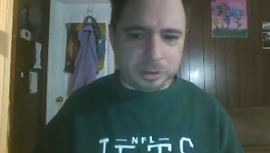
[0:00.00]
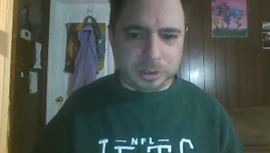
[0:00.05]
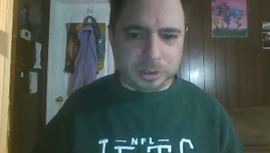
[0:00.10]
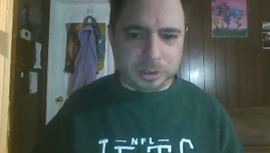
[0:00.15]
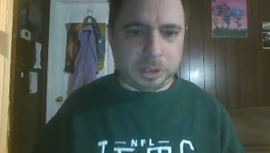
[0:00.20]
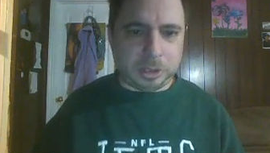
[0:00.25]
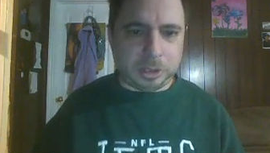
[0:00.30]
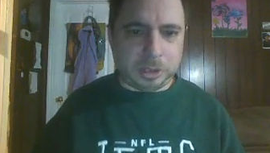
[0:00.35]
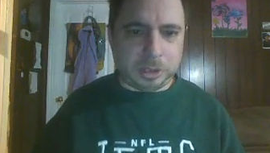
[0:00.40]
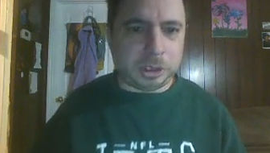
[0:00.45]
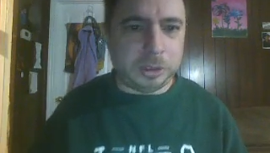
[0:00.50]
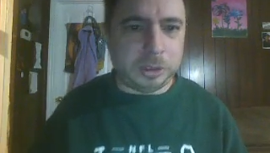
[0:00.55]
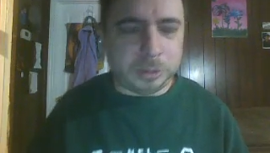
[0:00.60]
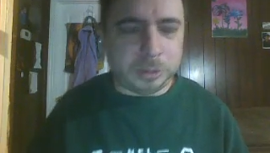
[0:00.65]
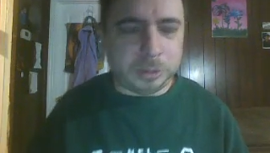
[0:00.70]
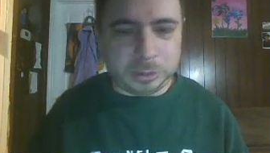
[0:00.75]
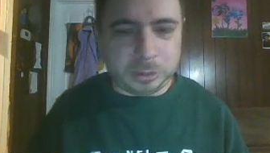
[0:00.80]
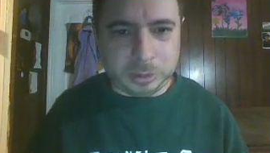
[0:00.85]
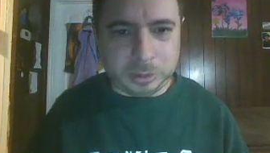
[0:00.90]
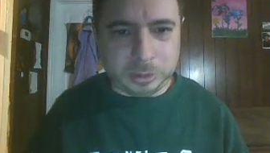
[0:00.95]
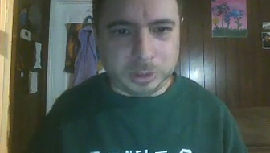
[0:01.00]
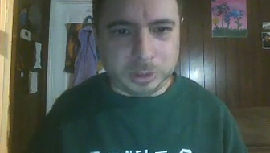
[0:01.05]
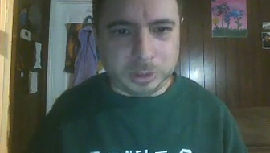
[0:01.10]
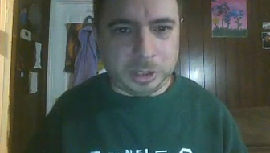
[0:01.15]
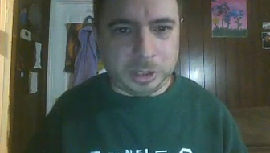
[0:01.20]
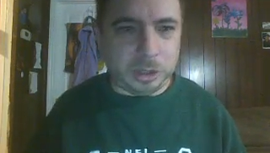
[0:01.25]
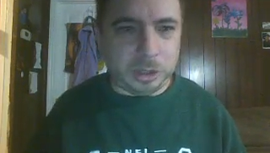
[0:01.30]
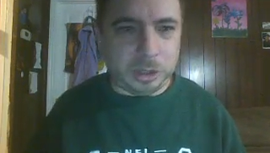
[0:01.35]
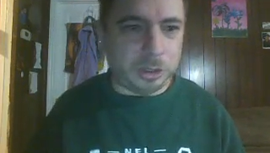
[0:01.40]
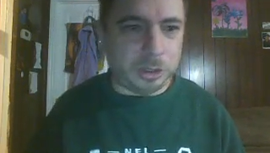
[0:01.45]
Look at look
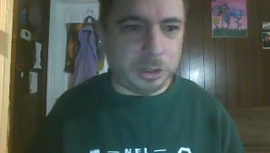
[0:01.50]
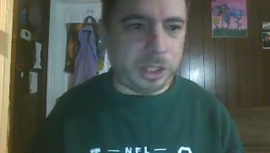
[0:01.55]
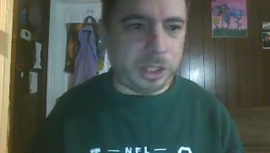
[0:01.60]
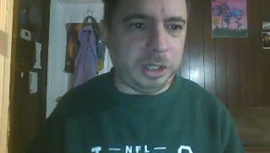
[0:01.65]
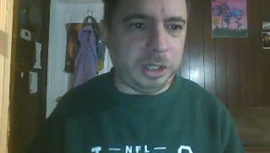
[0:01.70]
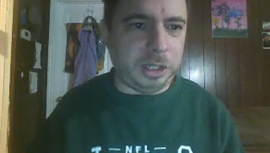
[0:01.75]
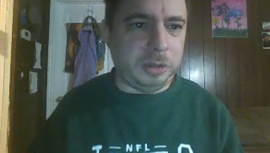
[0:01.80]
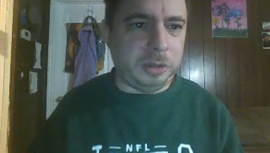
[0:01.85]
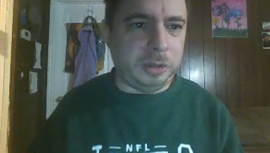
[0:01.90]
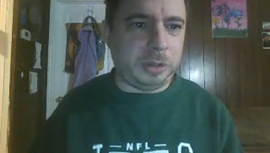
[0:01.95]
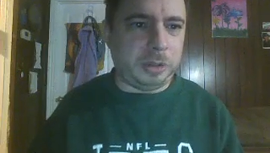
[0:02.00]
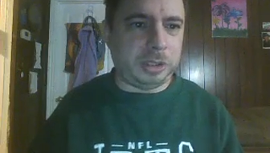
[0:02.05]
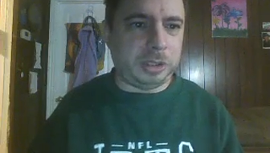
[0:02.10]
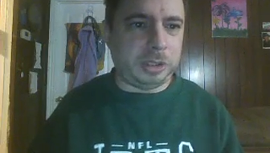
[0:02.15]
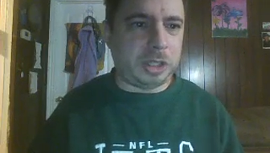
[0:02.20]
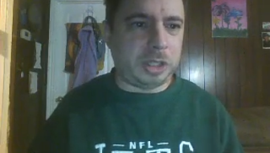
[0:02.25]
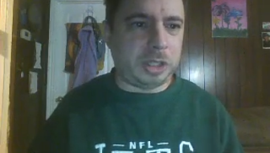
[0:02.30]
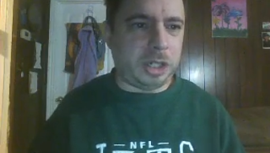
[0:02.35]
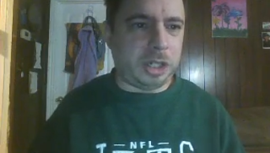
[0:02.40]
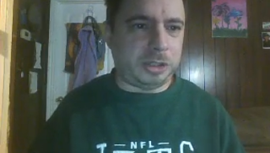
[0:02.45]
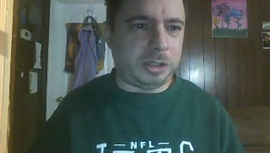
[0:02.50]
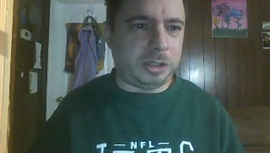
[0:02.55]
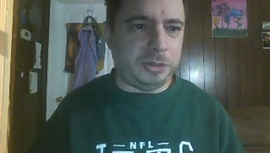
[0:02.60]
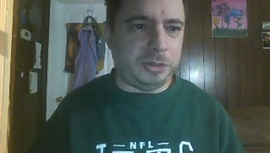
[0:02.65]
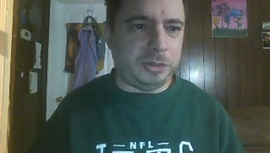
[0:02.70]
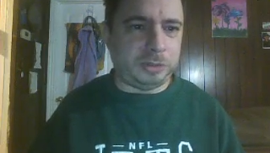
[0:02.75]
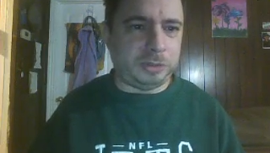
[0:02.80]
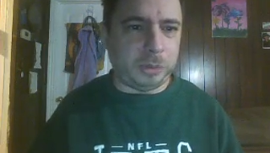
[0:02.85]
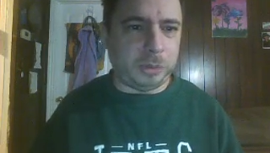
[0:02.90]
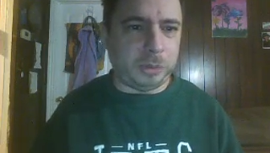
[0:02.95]
at hurt Eddie on the concrete
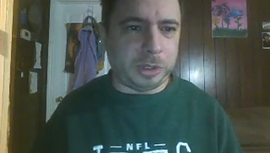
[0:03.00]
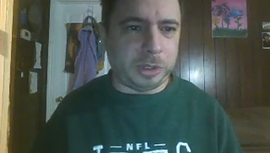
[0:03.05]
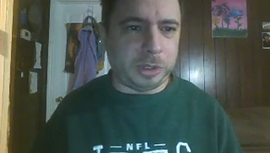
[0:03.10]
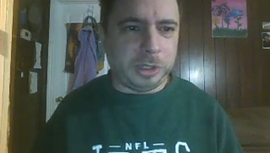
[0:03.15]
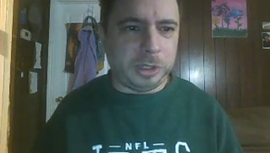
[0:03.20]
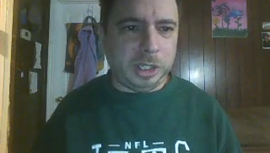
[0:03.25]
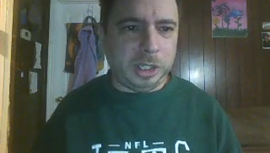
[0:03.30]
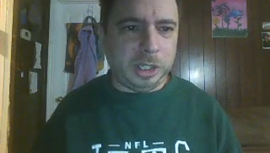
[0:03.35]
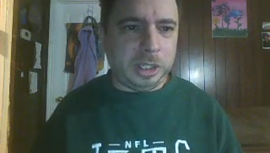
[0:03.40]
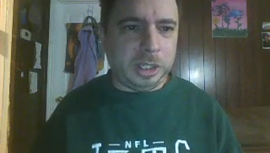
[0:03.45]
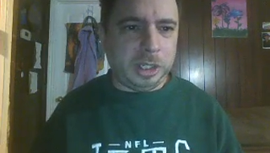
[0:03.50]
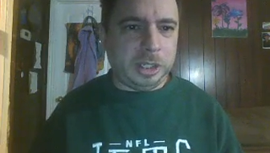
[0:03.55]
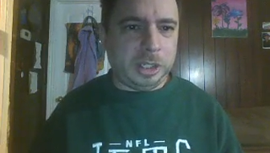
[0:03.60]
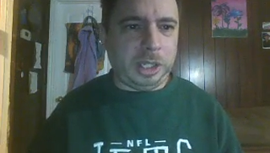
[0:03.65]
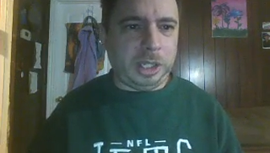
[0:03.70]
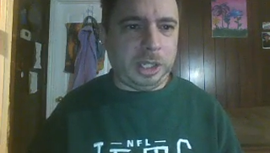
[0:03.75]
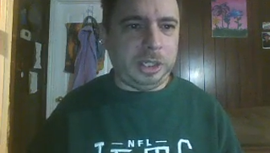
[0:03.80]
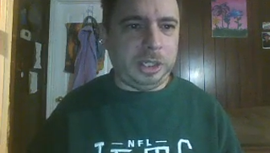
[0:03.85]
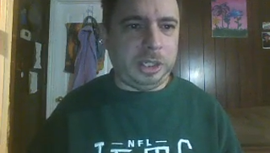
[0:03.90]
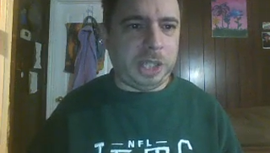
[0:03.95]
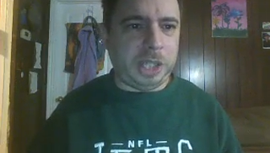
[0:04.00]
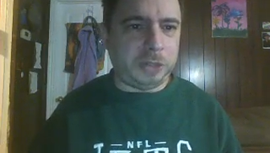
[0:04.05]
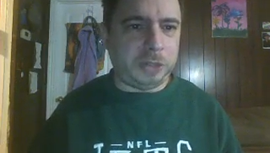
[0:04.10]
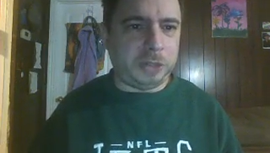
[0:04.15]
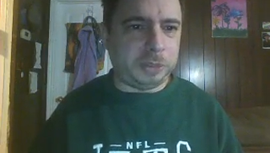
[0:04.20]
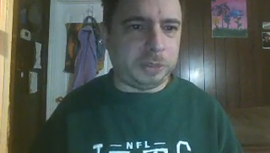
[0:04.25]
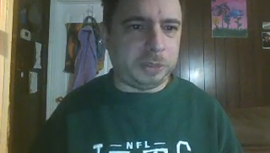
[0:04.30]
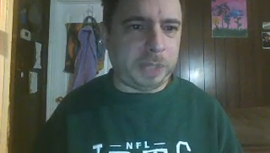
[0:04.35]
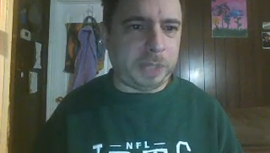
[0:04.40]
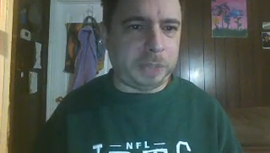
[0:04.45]
floor. Eddie
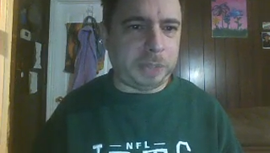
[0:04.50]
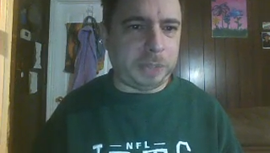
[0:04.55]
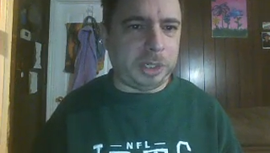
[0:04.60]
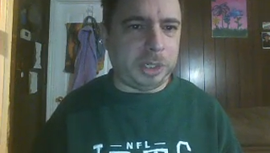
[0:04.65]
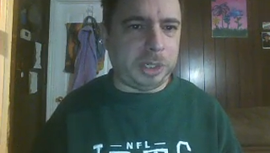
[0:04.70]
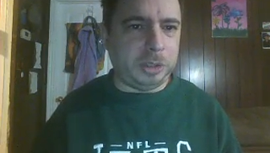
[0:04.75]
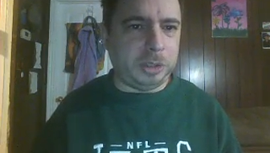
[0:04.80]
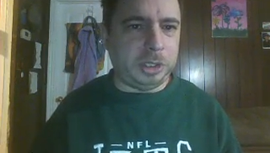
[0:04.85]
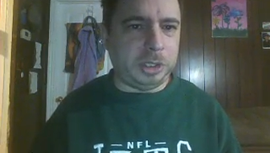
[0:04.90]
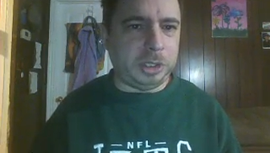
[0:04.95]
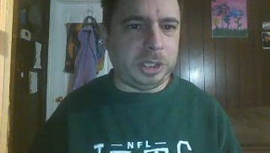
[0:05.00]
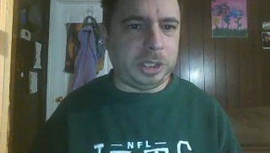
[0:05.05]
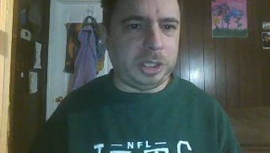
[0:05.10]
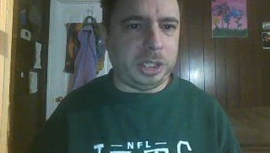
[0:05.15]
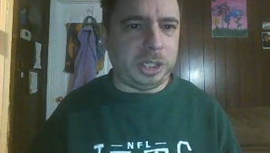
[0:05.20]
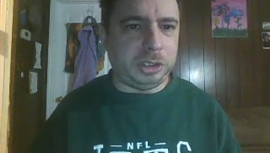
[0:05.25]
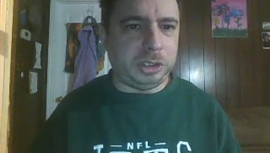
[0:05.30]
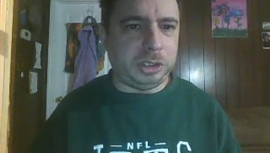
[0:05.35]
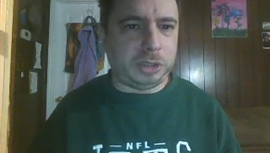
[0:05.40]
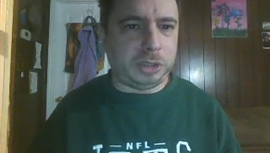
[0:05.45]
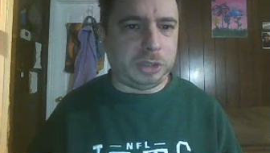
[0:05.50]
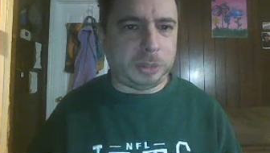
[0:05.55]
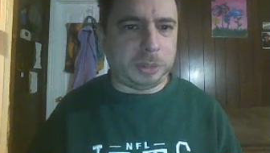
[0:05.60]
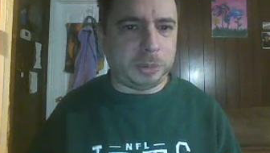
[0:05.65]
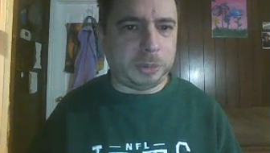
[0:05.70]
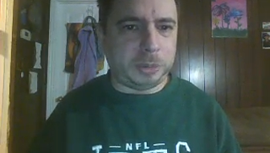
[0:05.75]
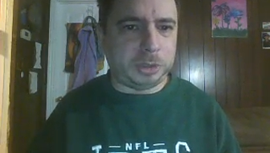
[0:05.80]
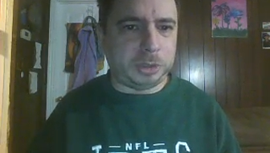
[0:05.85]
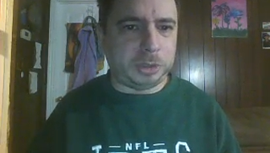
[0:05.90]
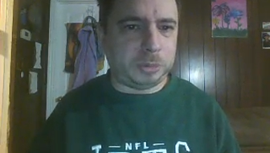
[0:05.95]
counters back, but Elgin again drops him
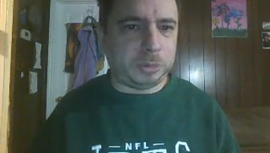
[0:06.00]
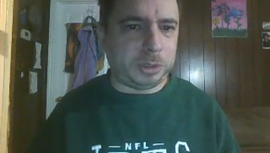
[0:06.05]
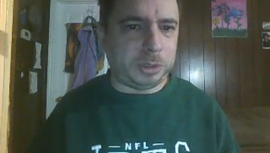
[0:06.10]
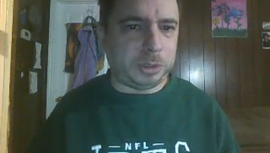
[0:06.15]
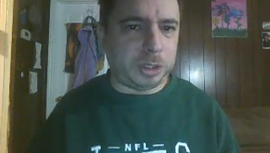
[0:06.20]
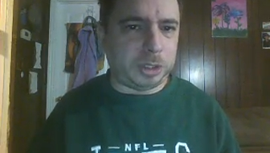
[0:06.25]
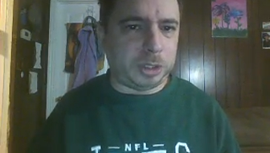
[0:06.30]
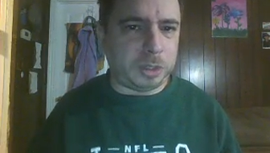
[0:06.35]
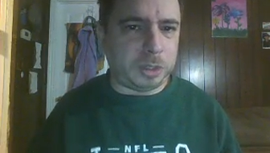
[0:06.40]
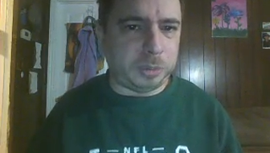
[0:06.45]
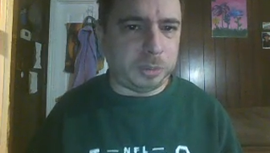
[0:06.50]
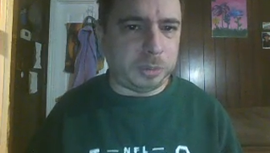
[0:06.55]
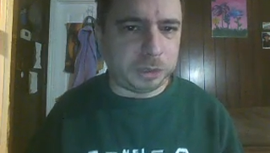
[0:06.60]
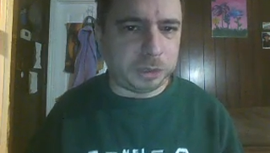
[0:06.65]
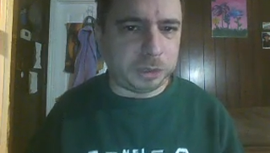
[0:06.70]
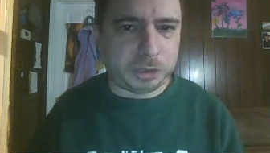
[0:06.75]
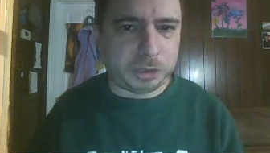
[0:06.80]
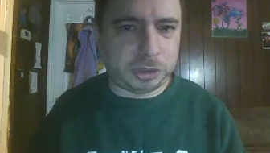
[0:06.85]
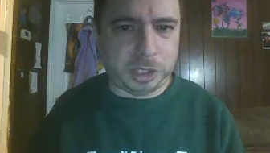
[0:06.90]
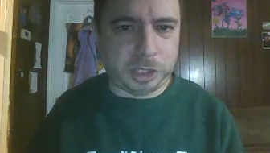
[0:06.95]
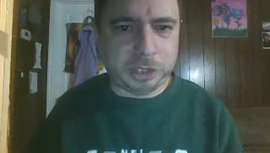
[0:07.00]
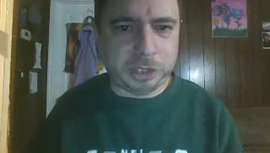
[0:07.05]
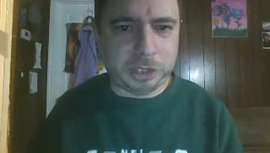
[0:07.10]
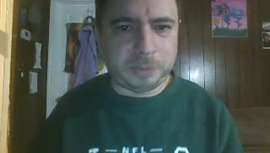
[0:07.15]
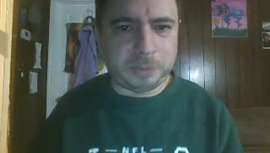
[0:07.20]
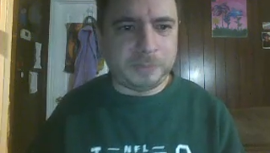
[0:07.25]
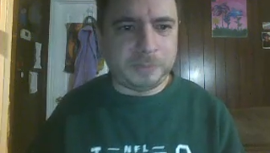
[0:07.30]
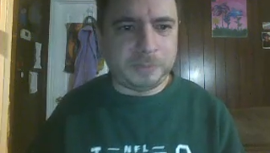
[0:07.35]
with a, with a couple of strikes.